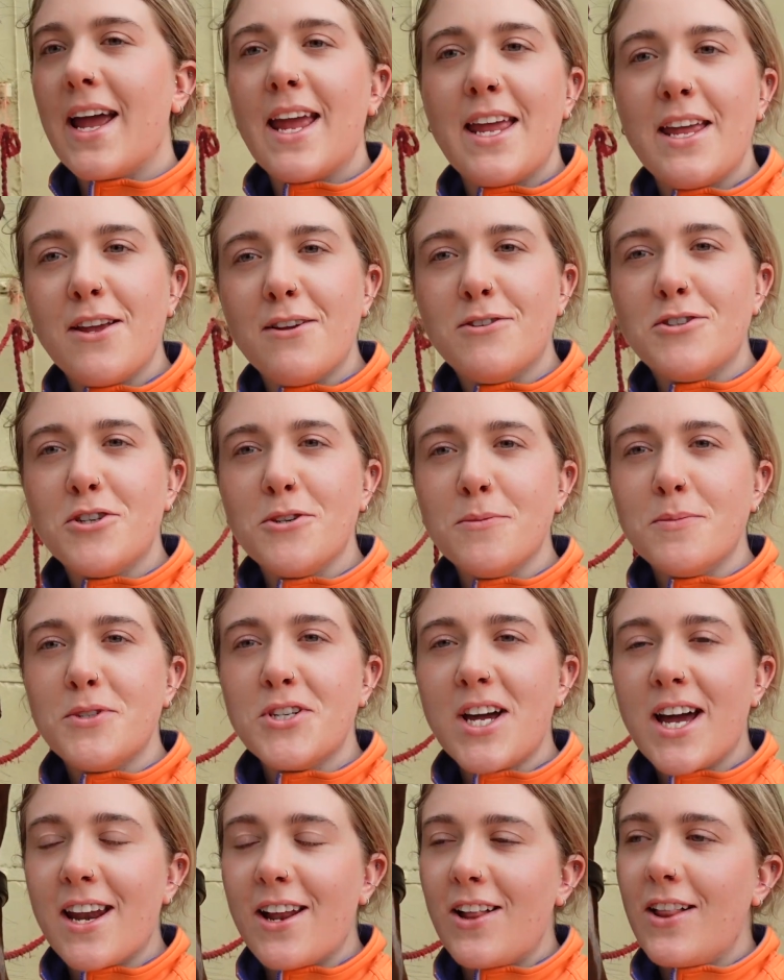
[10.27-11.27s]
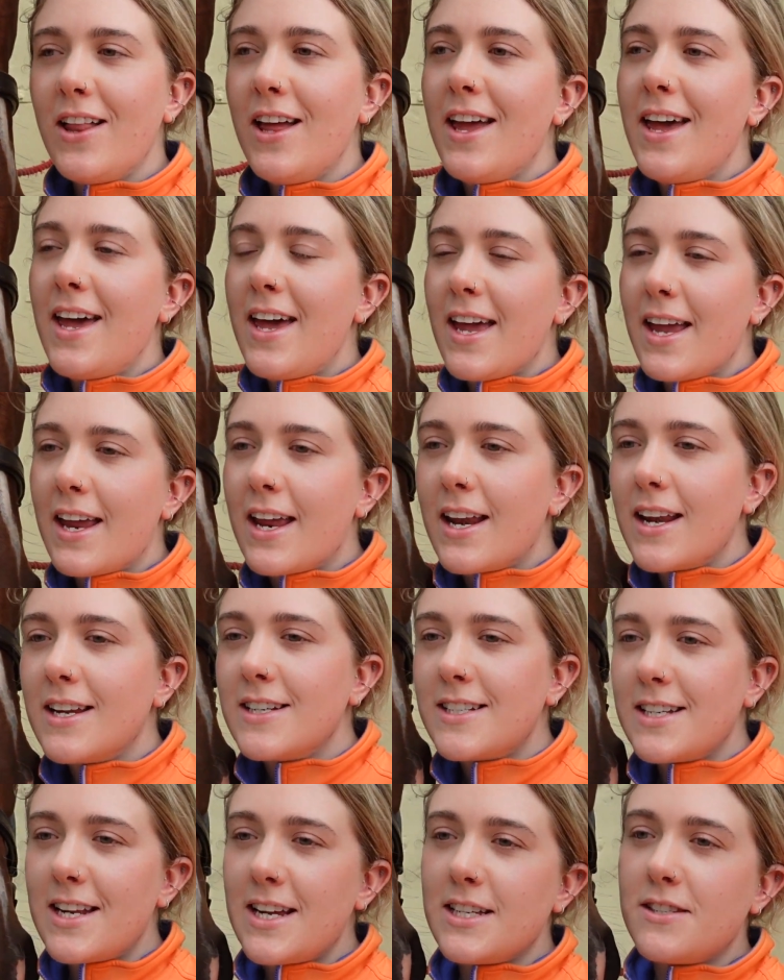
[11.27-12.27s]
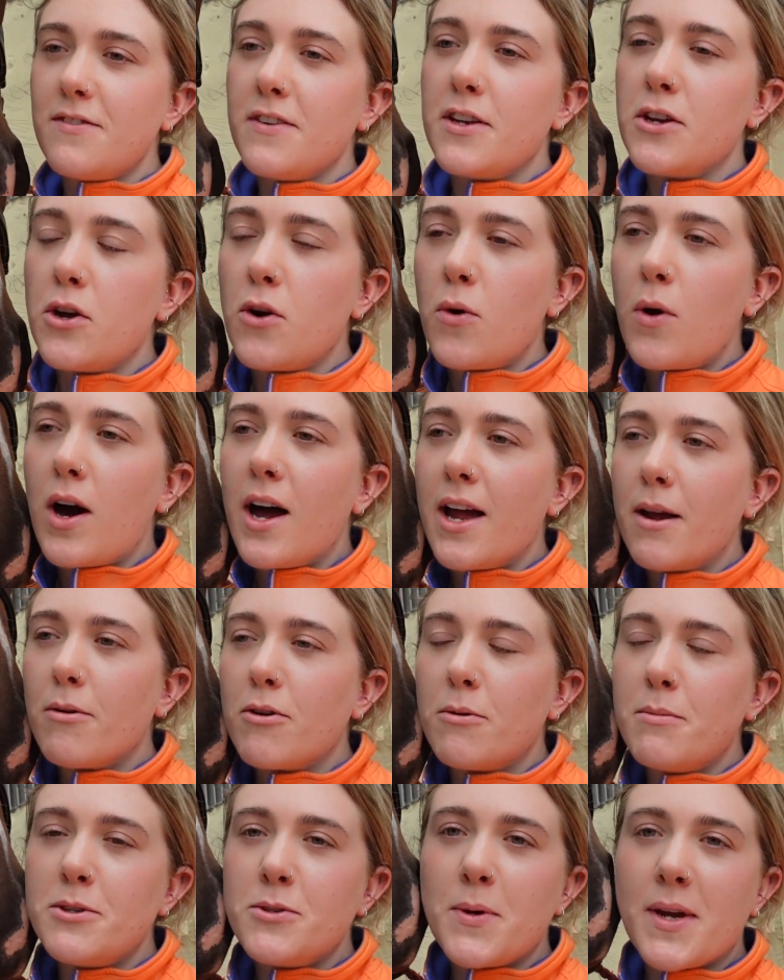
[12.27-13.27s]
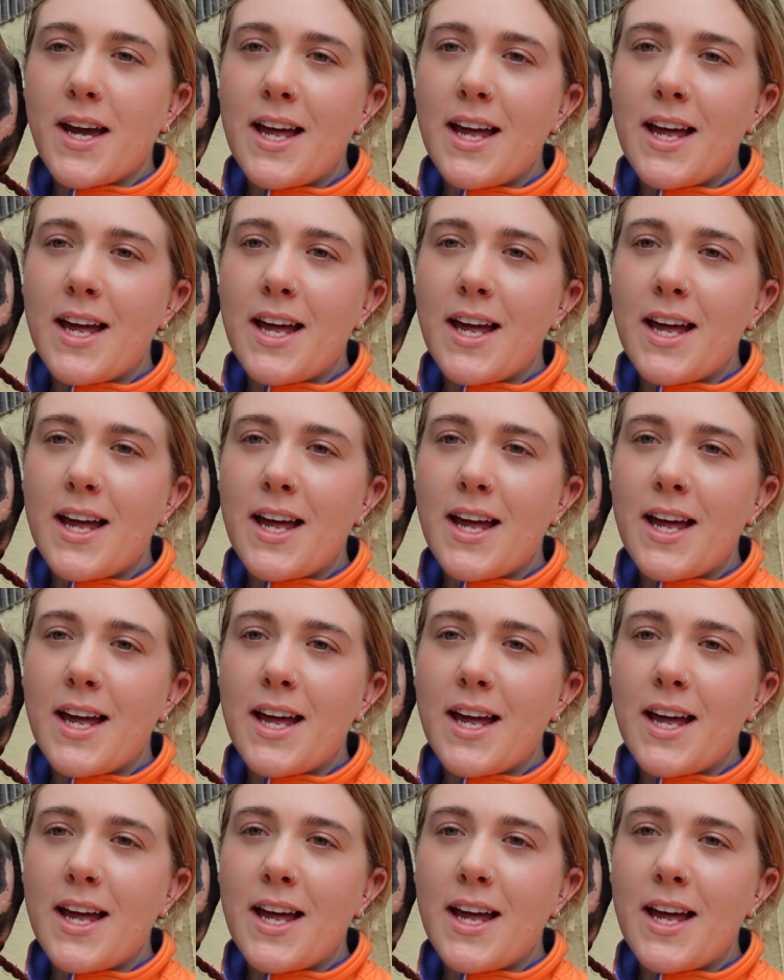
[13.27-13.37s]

YouTube channel. In today's video I'm going to be doing